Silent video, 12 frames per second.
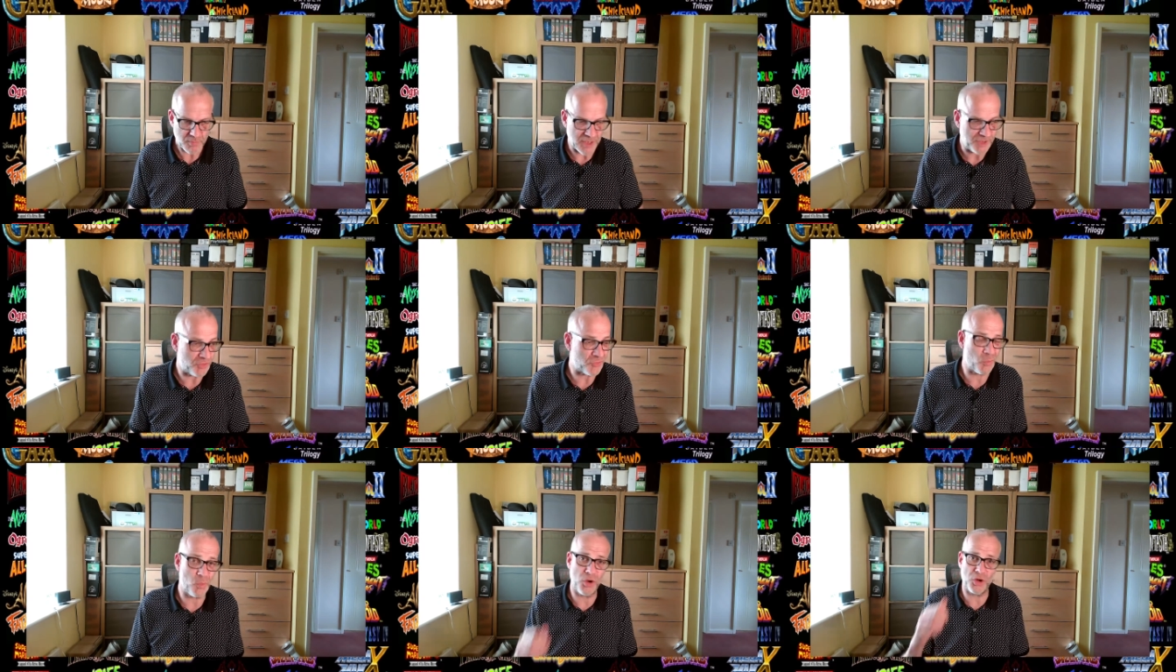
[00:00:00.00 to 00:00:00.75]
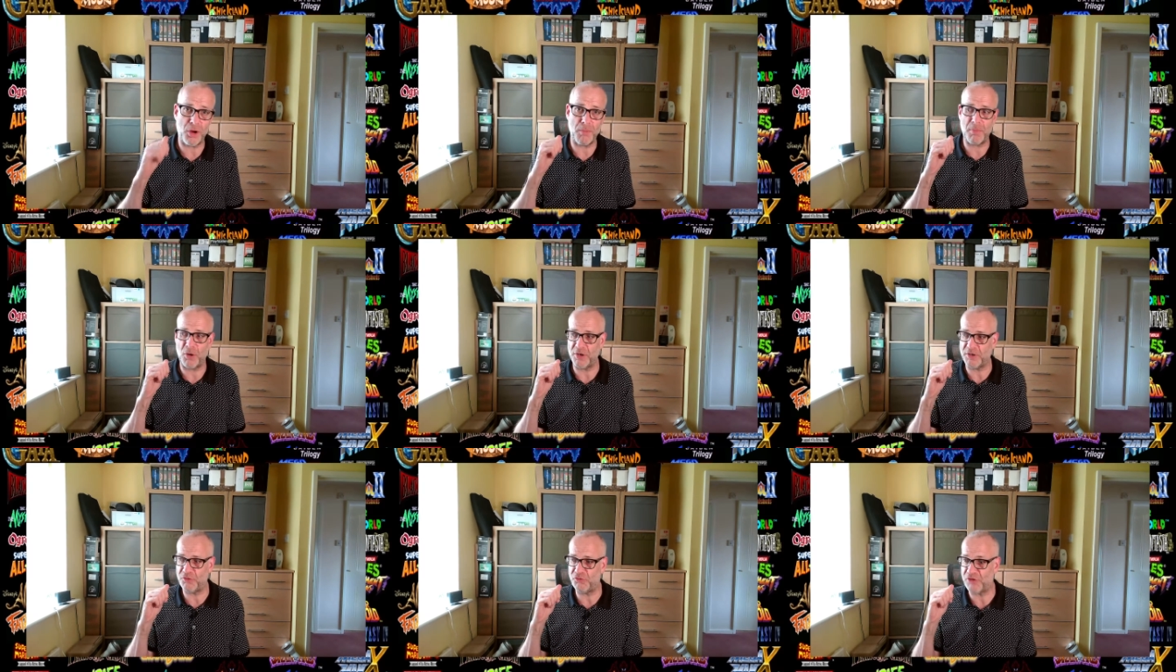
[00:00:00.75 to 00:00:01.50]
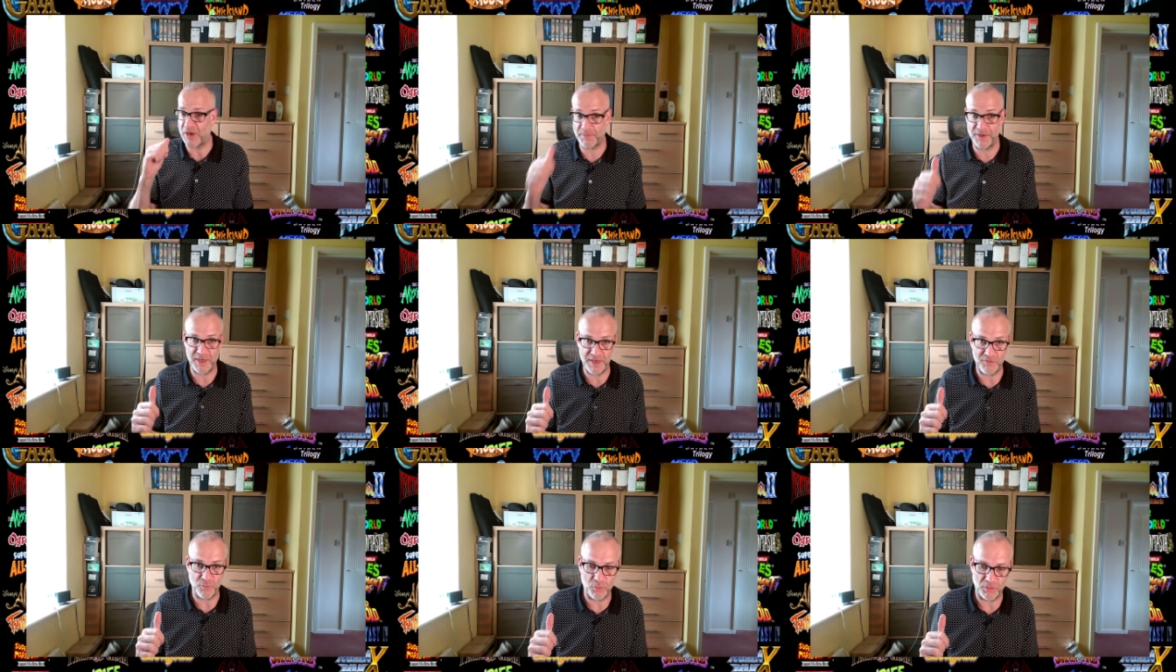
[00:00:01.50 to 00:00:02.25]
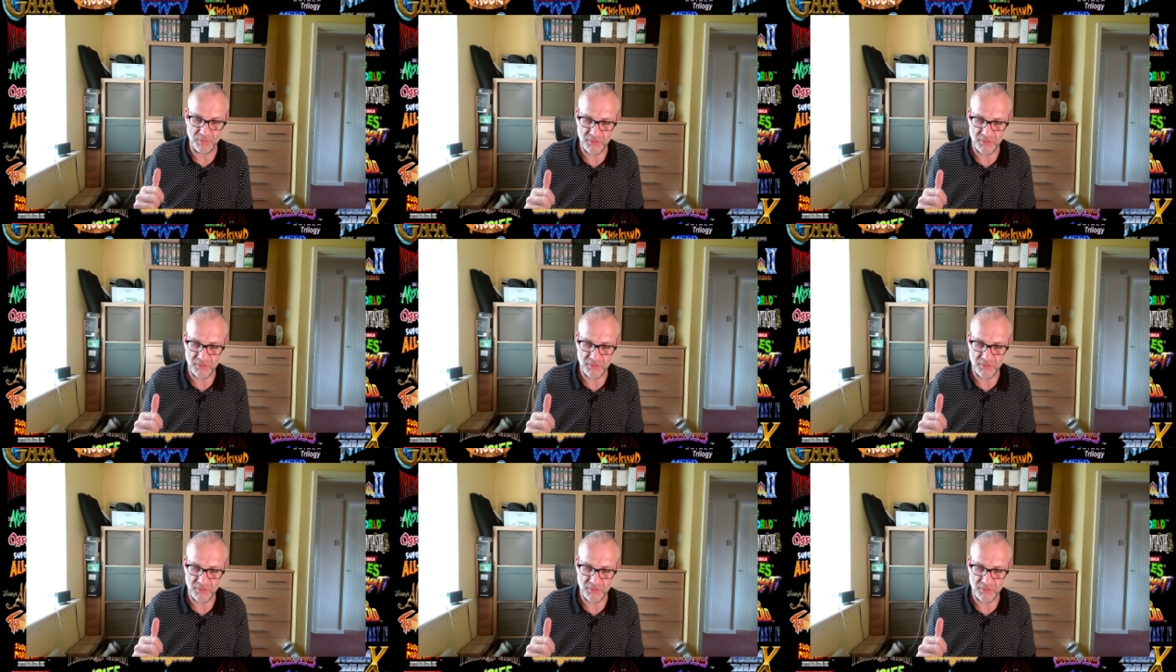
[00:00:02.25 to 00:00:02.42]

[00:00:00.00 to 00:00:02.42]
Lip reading: It doesn't work on my Japanese one